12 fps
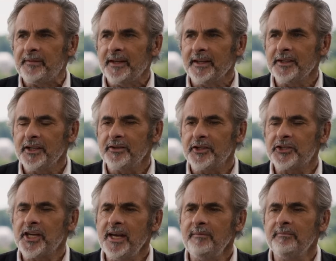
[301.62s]
And the
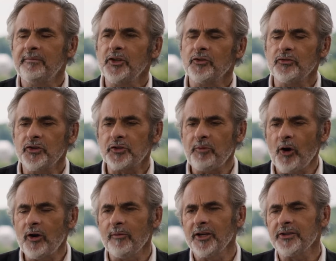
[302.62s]
team, you
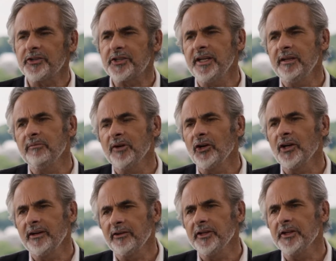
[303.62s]
spoke about the team
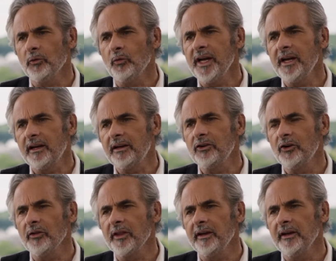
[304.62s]
earlier in the week, you
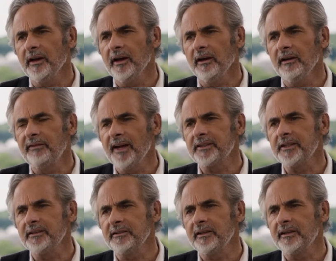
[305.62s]
know, the effect
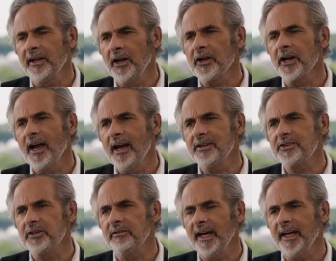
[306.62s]
that the other guys
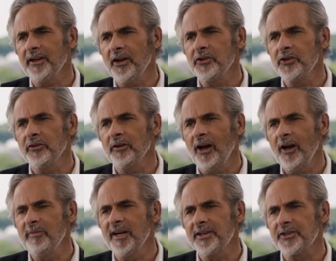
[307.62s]
have had on you. How
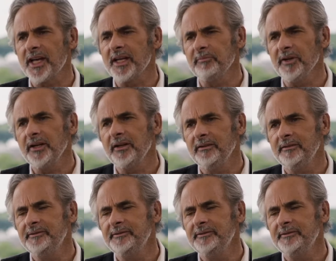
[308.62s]
big has that been?